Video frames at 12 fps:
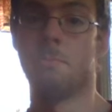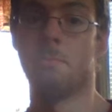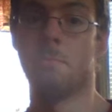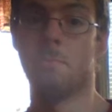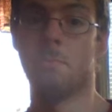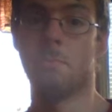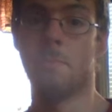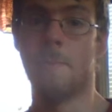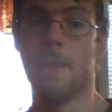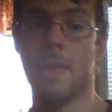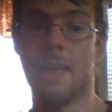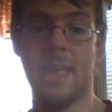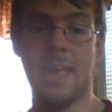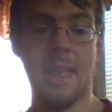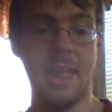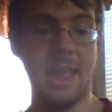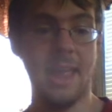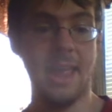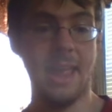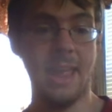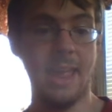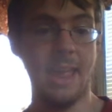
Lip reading: Nobody speaks.